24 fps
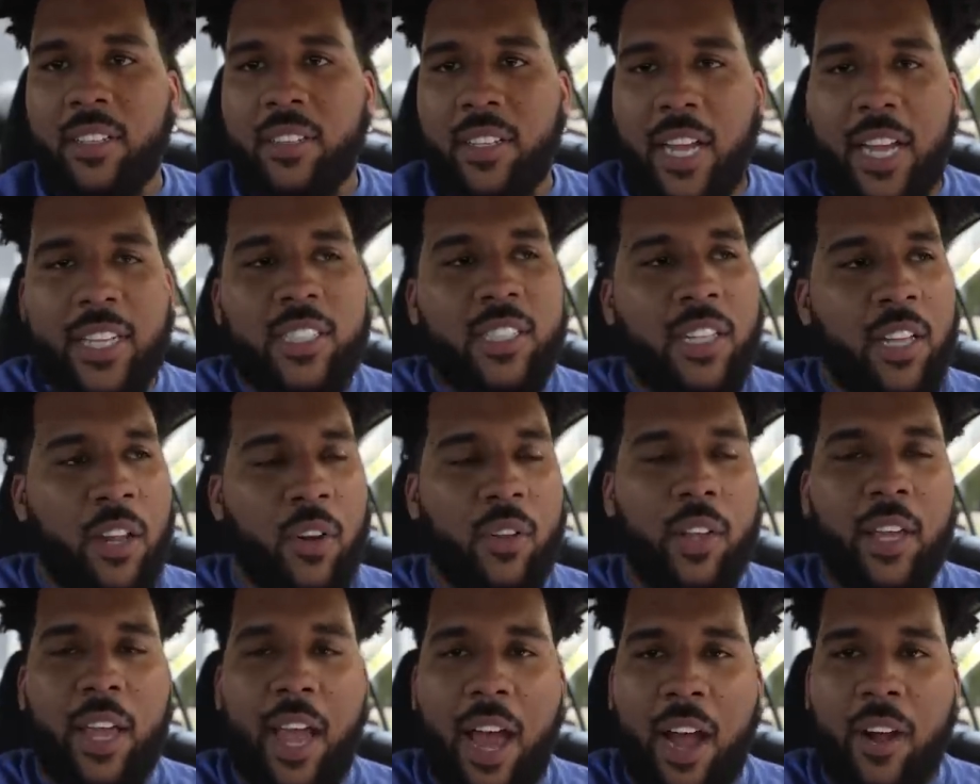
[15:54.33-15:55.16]
That's
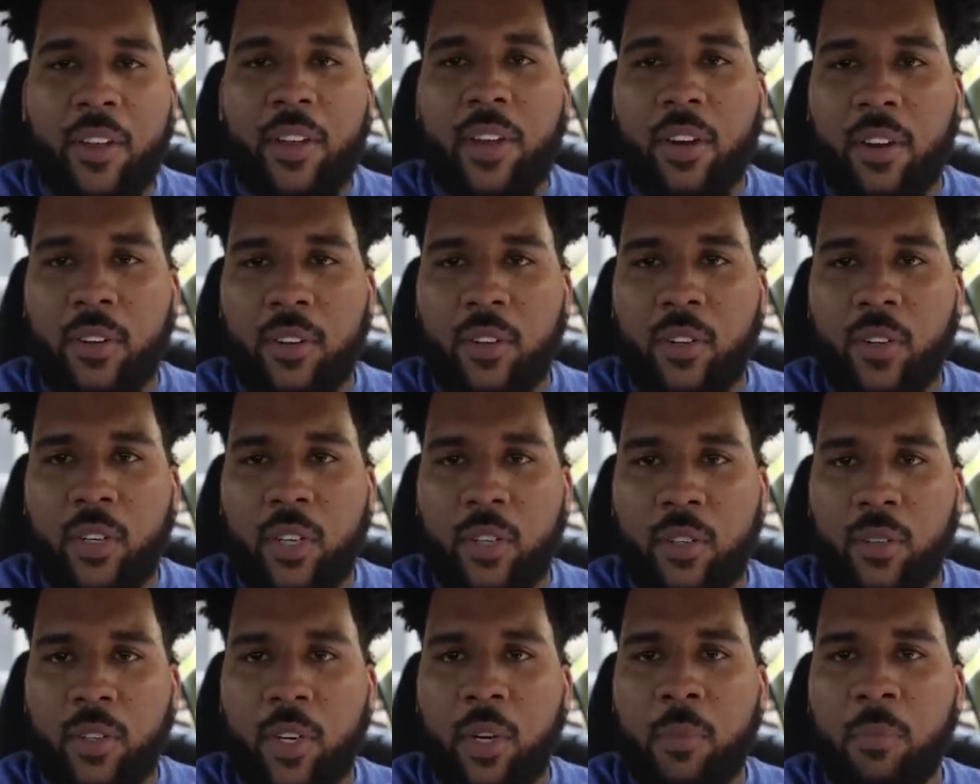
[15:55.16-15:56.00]
literally how you're
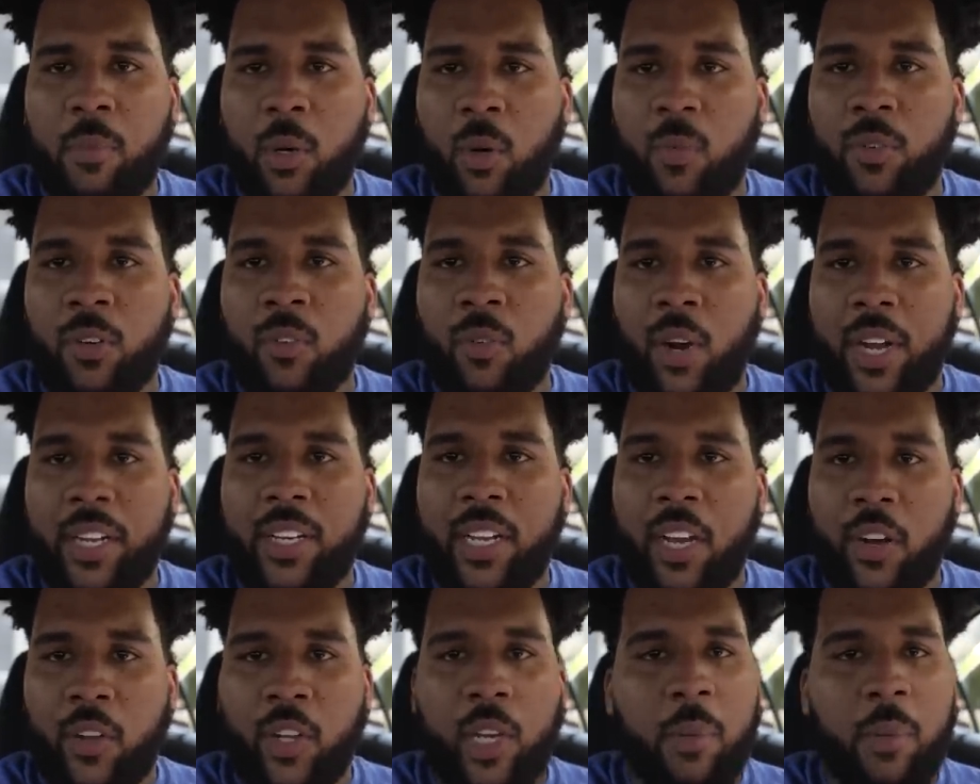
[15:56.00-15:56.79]
you're you're moving right now.